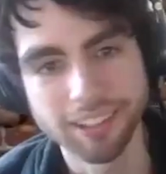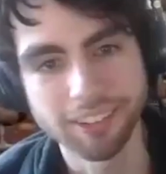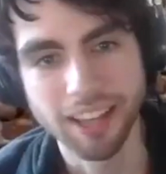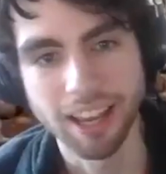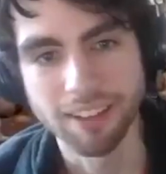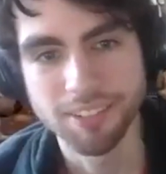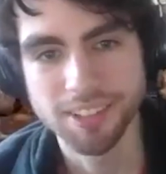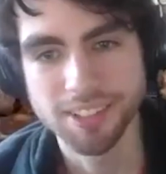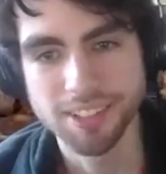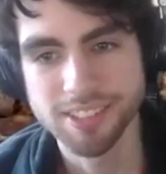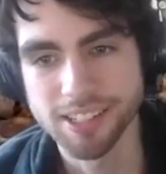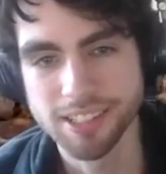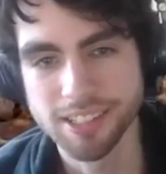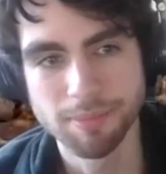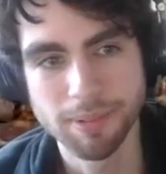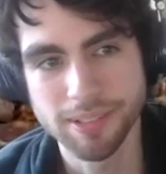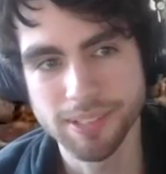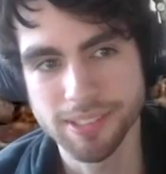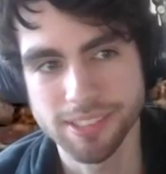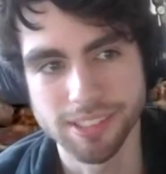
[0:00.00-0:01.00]
Kevin's
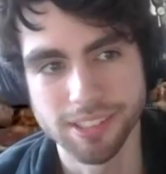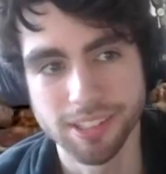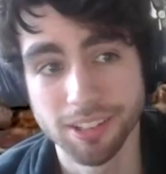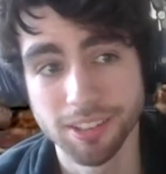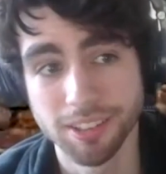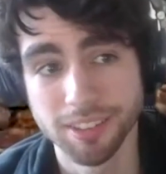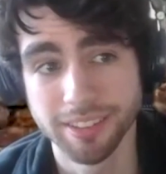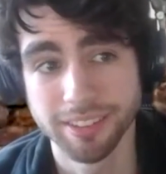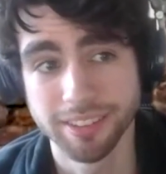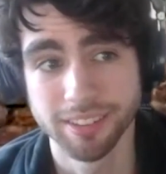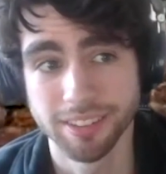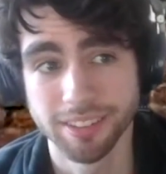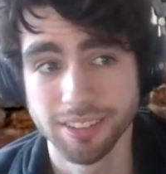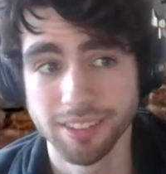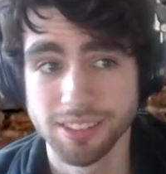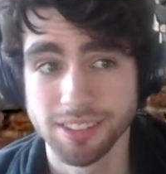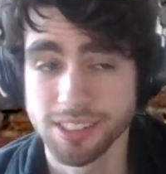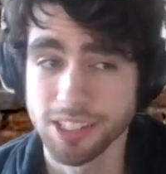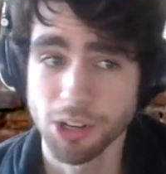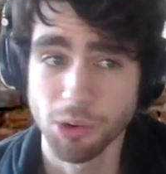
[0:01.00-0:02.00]
sentiments,
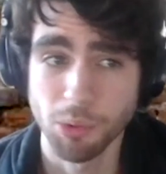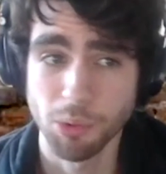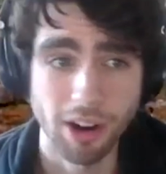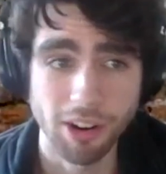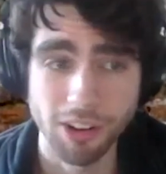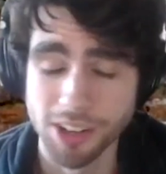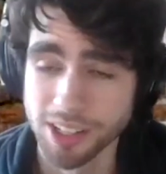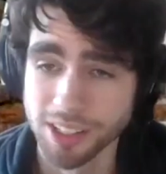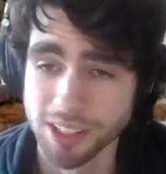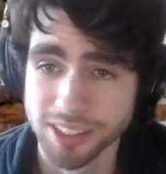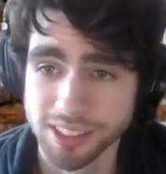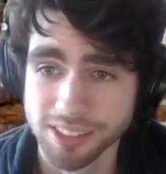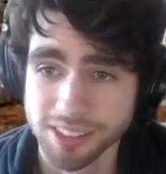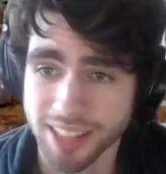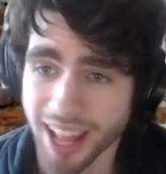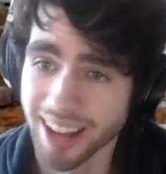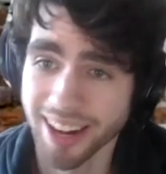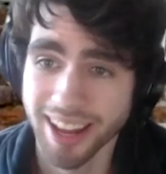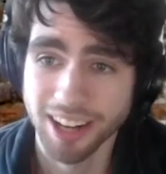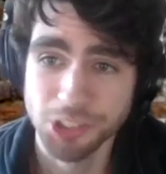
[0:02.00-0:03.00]
the DOR is
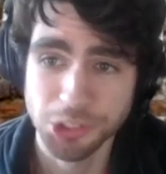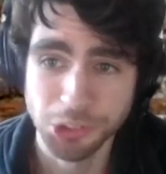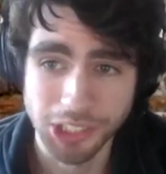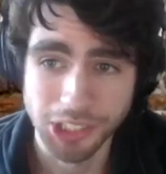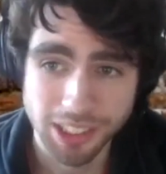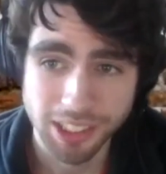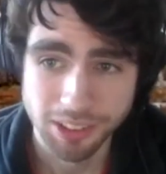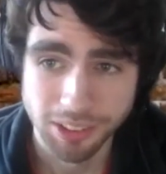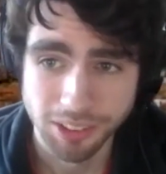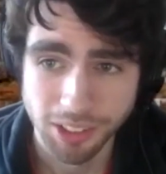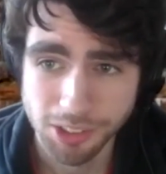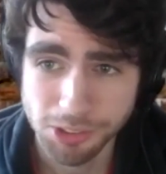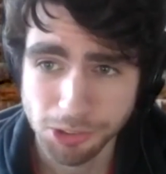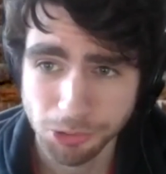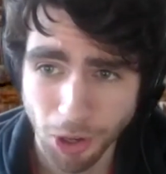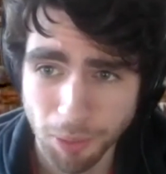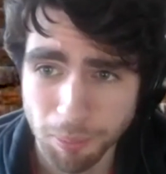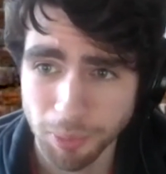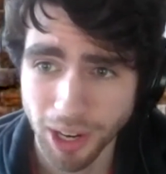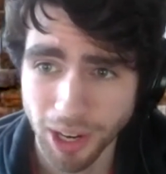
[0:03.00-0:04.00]
not actually in the
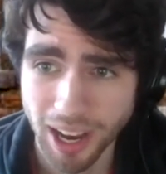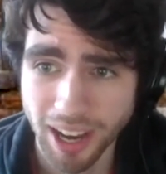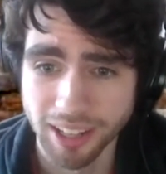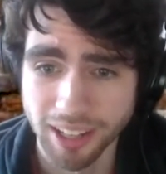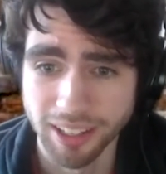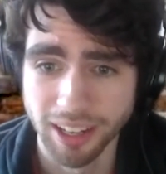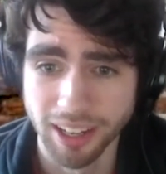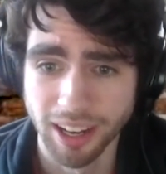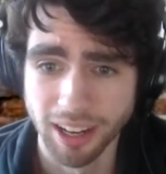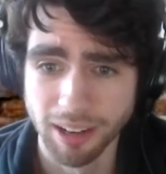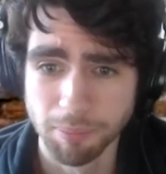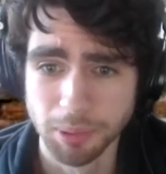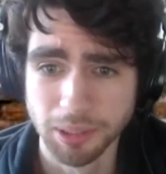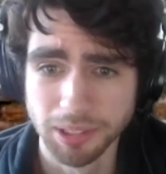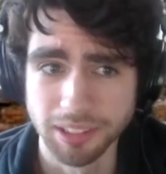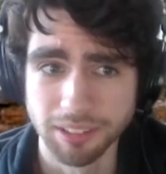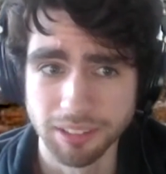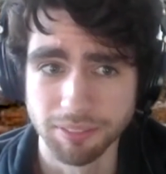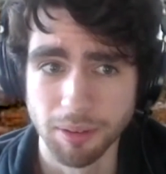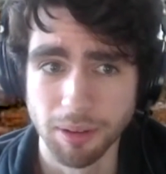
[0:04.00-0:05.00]
Scrum guide, I
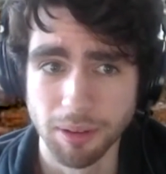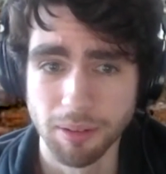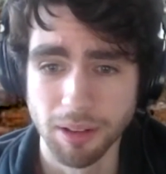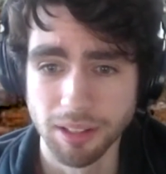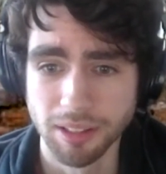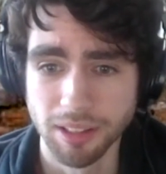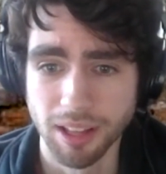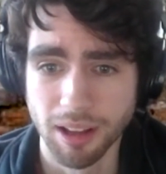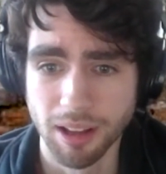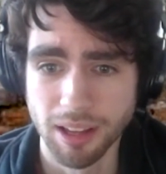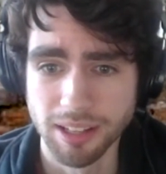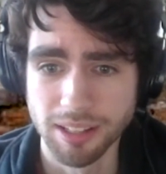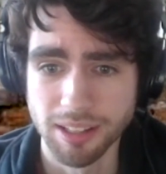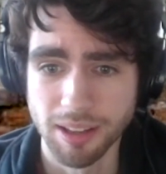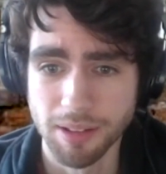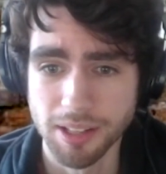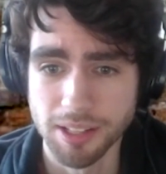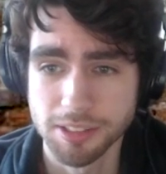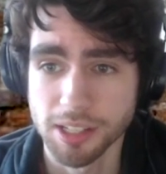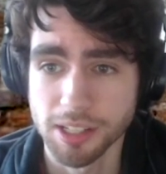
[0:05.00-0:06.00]
believe.
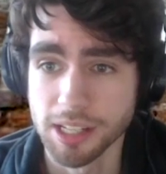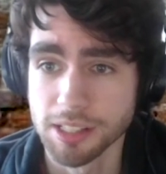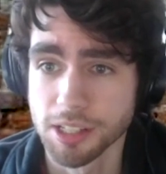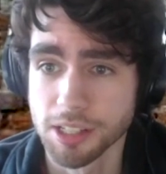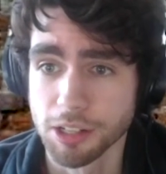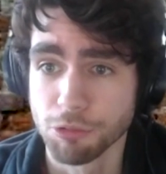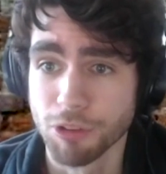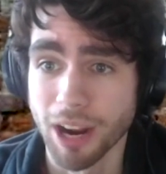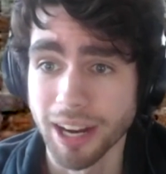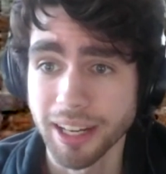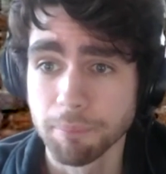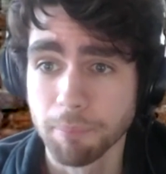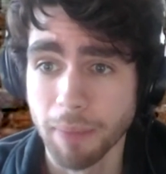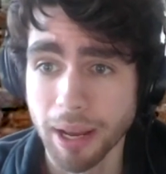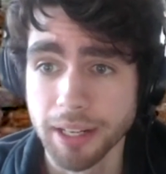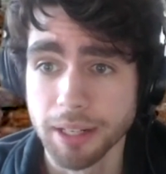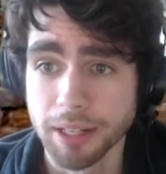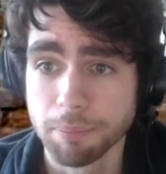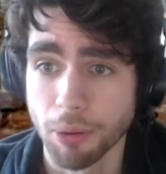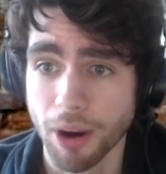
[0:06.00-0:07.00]
It's a
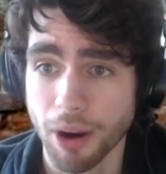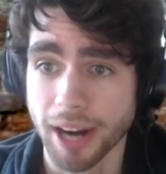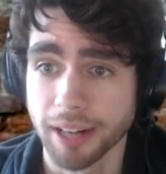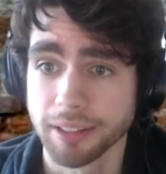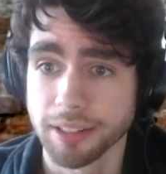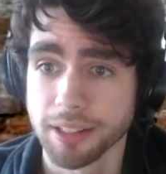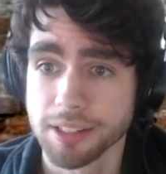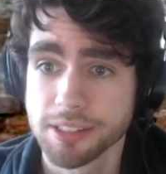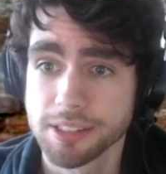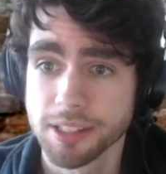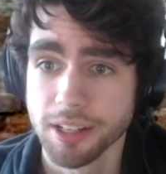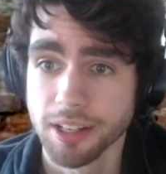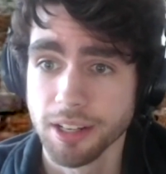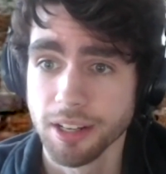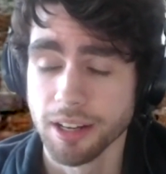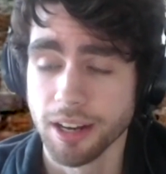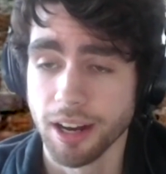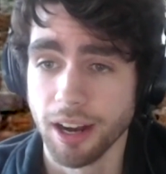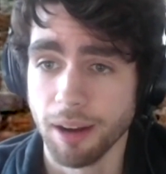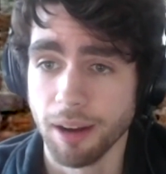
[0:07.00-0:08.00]
recommended practice,
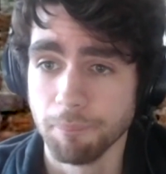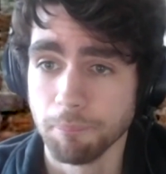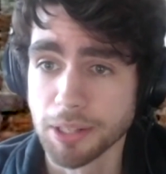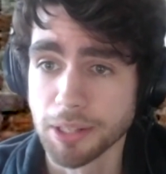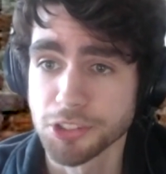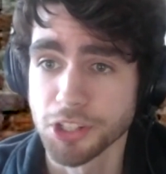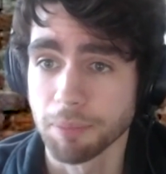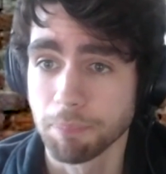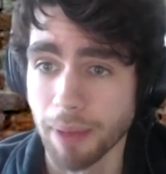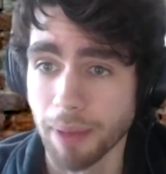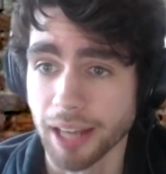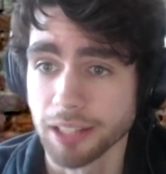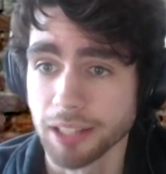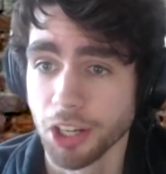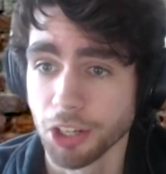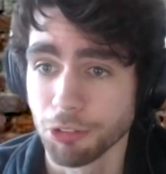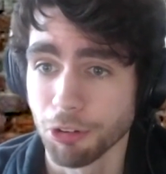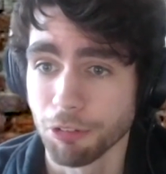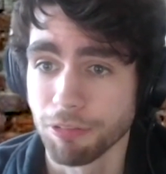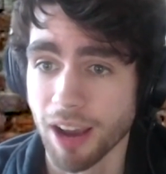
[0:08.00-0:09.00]
much like
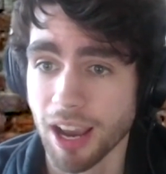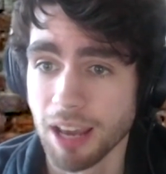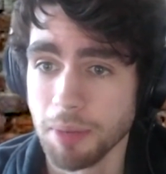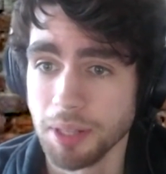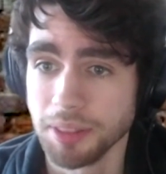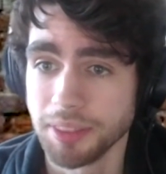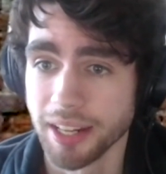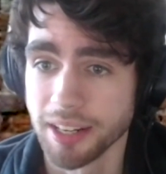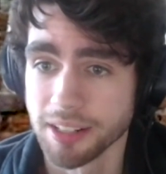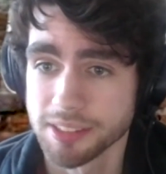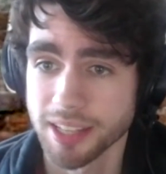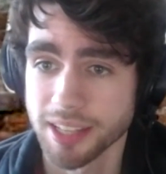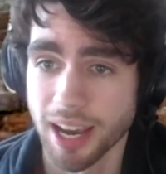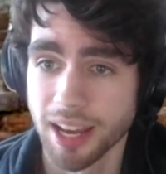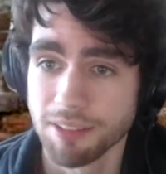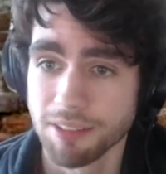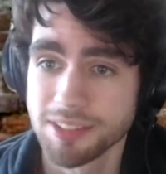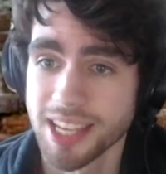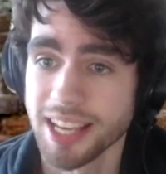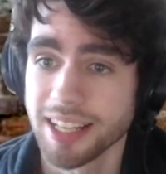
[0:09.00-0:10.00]
backlog refinement, that is
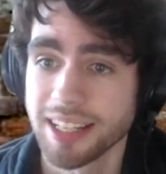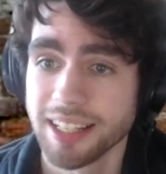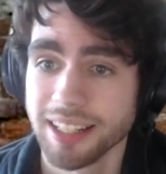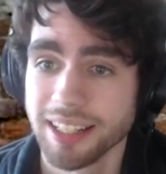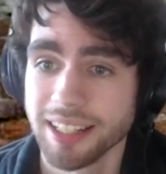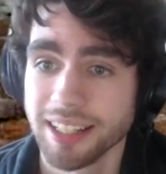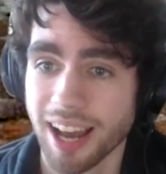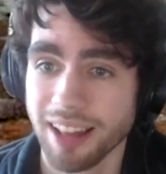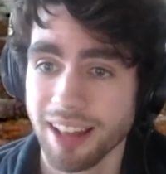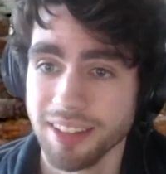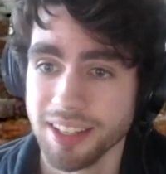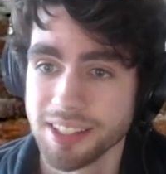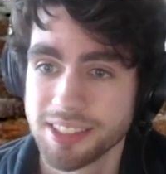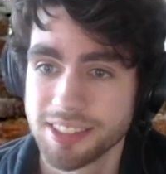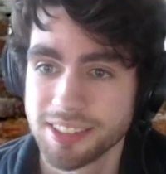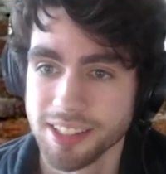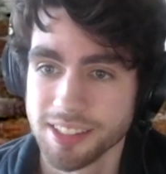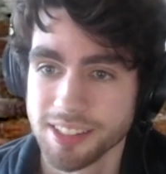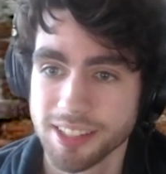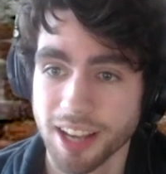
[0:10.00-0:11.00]
kind of taken on
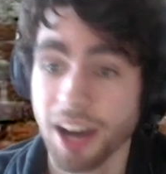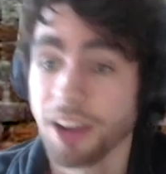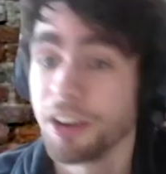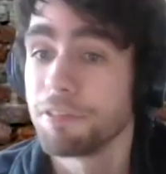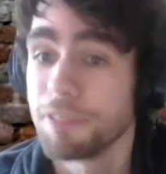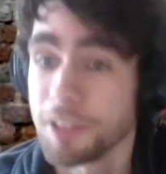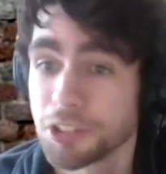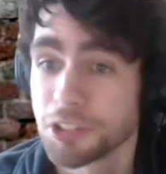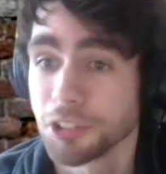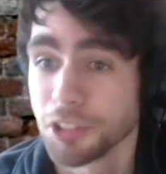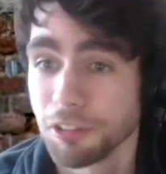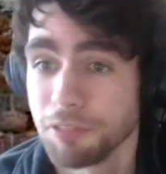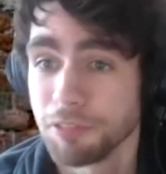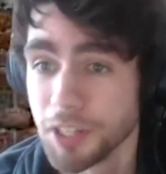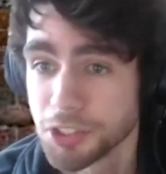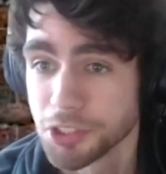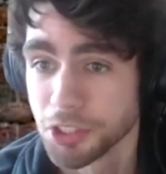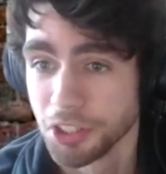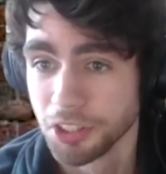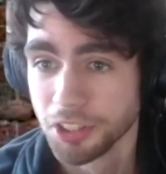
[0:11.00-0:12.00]
this unofficial
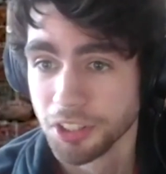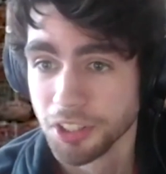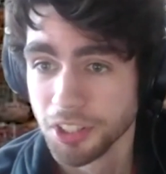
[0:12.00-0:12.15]
official